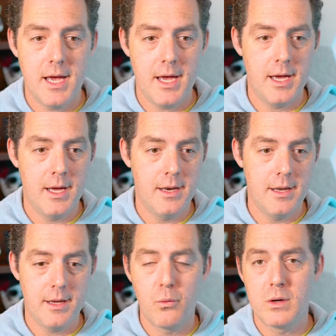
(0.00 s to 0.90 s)

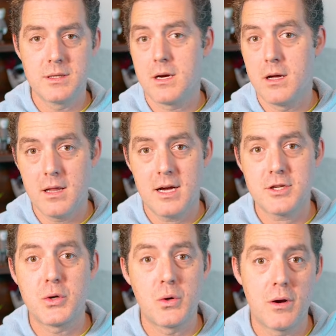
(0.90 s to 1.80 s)
and was a lot
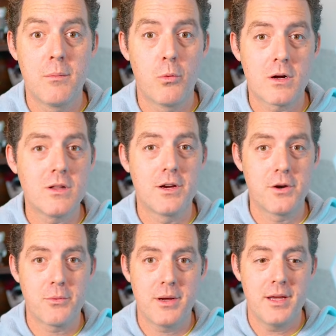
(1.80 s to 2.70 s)
shorter and more clear
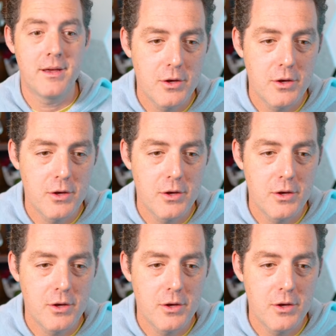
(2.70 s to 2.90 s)
to read.